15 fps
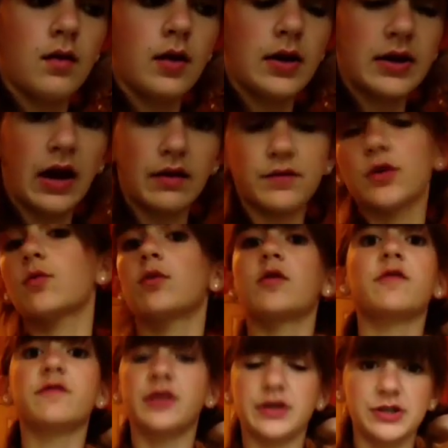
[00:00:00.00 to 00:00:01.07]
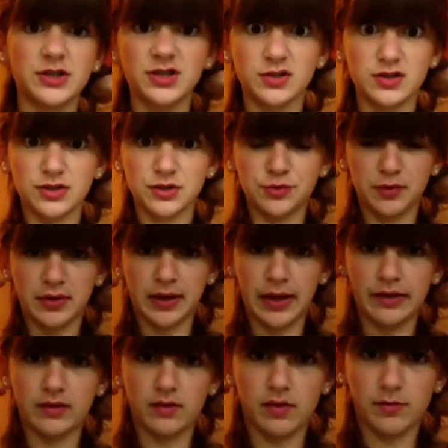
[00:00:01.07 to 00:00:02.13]
And after we're finished doing
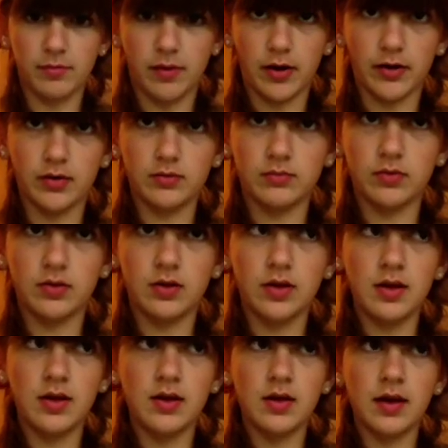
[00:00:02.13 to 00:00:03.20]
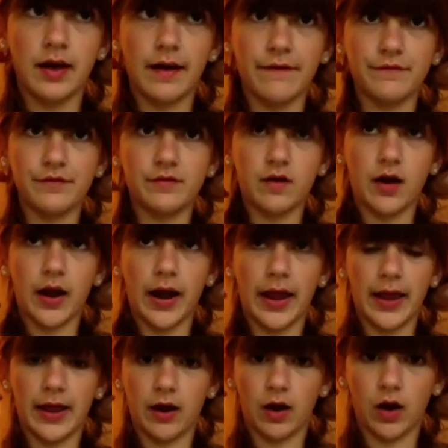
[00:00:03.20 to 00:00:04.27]
like the bottom half of our
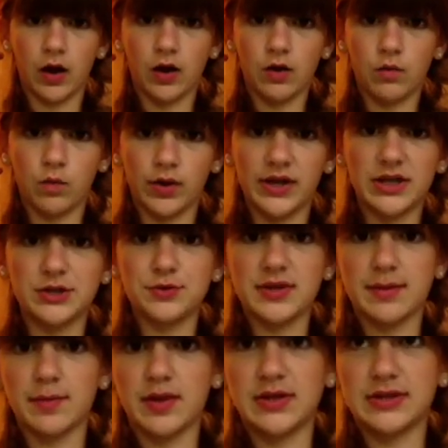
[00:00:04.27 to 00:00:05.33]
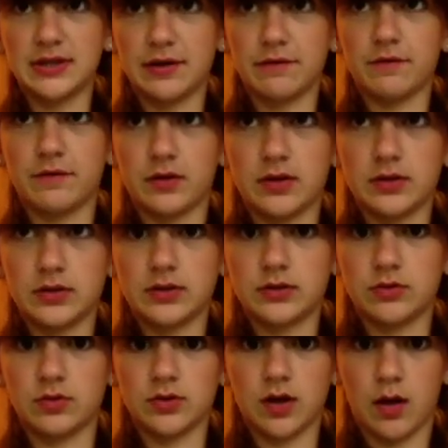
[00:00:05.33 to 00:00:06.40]
hair, we're going to do something different
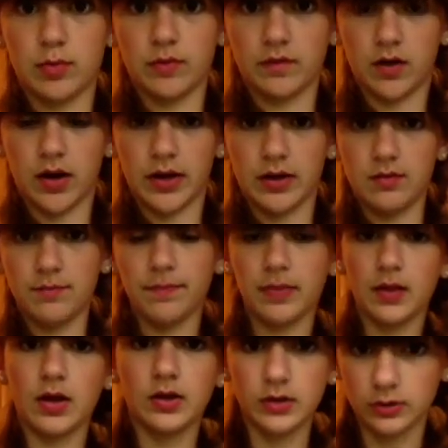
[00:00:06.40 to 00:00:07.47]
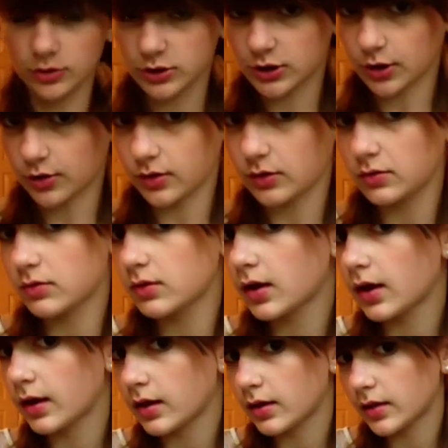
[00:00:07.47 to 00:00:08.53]
to the top of our head. And I'll show you
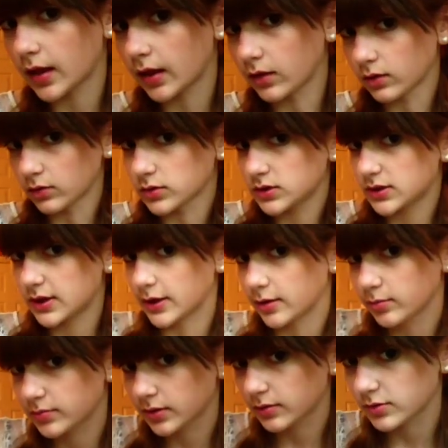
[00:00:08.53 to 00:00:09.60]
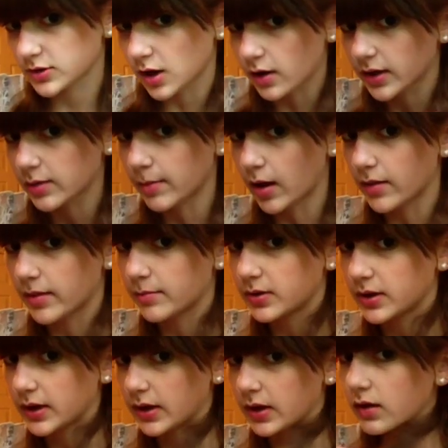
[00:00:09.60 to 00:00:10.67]
that little tip I was talking about in the
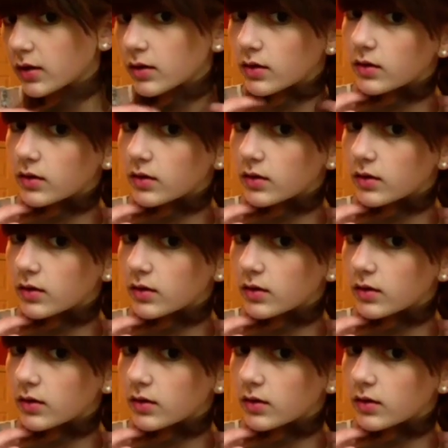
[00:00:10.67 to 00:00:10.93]
beginning.